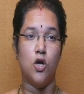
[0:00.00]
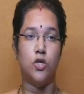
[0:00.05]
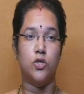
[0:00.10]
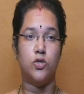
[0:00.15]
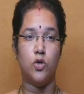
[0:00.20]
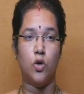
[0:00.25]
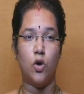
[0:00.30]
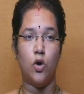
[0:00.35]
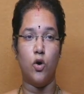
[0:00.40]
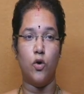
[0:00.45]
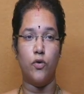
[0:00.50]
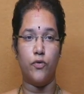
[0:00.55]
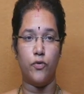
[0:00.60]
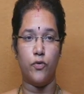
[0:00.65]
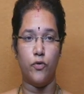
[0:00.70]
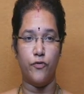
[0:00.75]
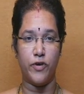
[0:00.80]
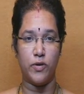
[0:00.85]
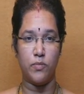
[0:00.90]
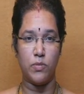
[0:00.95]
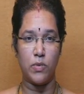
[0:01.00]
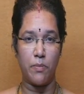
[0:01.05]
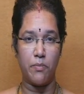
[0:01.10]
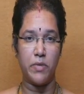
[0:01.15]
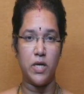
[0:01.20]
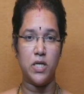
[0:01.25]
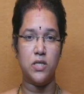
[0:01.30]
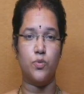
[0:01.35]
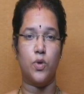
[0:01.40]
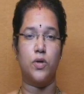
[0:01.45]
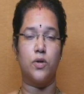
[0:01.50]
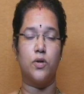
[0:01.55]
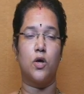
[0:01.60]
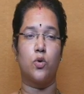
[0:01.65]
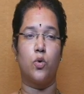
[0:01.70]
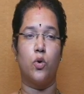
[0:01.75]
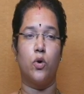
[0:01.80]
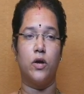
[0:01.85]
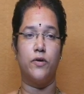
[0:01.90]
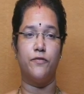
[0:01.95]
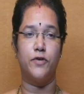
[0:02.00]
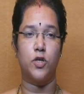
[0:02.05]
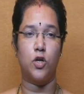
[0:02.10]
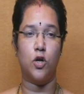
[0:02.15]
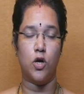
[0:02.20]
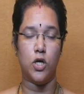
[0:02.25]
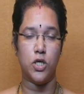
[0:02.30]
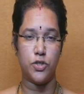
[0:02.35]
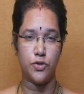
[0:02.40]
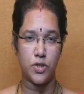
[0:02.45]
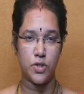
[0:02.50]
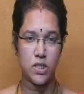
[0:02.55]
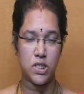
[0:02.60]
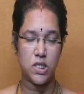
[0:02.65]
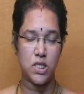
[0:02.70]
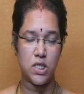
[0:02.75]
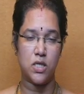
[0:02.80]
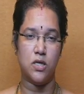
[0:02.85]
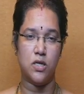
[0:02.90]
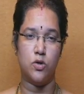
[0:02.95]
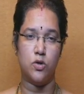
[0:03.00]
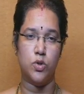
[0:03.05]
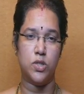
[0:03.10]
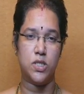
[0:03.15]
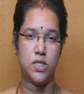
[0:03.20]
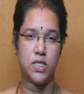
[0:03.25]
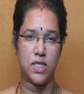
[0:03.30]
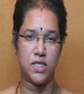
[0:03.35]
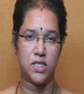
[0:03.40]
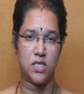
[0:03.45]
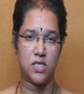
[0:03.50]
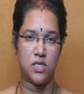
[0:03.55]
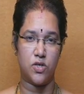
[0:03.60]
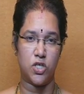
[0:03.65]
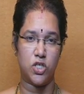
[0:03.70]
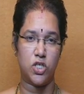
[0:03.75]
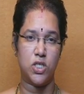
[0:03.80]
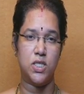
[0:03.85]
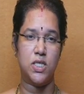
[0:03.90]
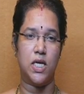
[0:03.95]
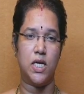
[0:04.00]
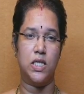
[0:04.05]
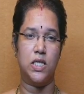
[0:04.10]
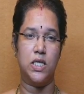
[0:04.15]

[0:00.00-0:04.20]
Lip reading: So roofing members, when you are going for longitudinal circular holes considerations, and